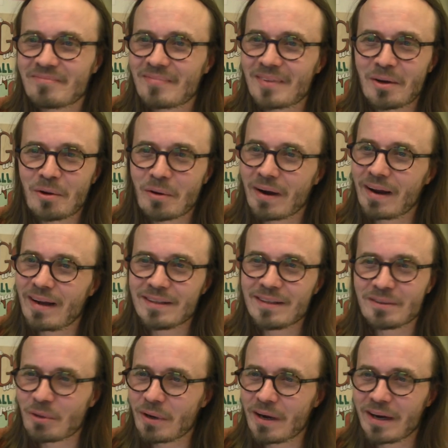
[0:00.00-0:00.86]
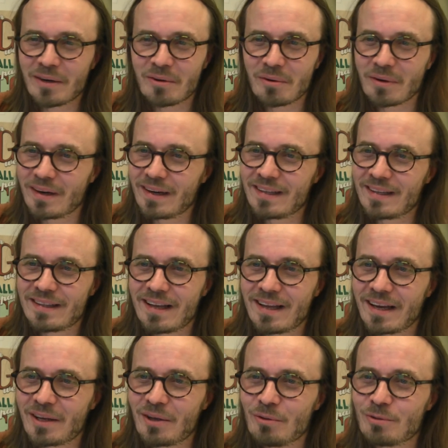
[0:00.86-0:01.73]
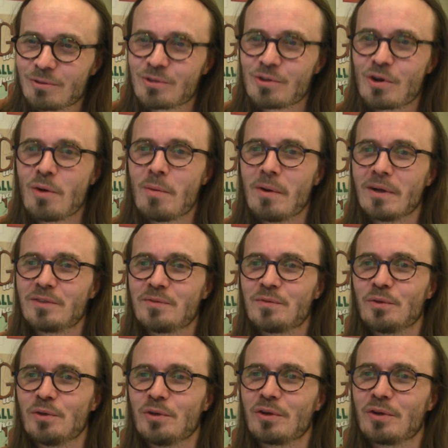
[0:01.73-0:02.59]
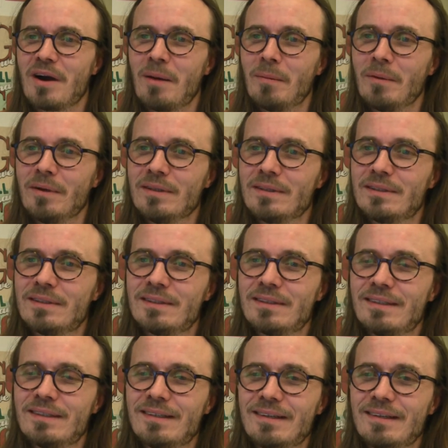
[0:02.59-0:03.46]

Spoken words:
Great. Thank you so much for your comments.